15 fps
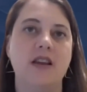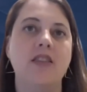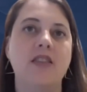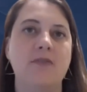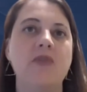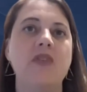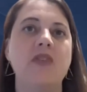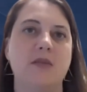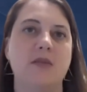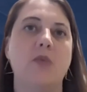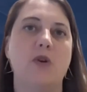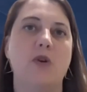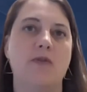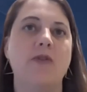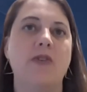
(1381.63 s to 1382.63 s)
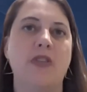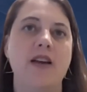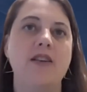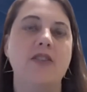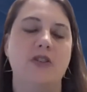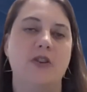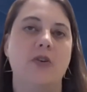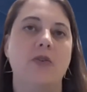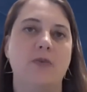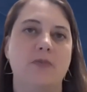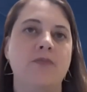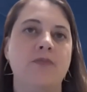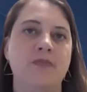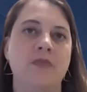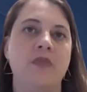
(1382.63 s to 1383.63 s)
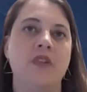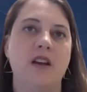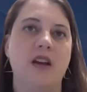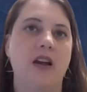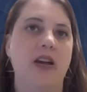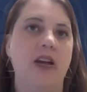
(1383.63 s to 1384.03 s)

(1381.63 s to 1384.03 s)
and get them the support for that too. Yeah.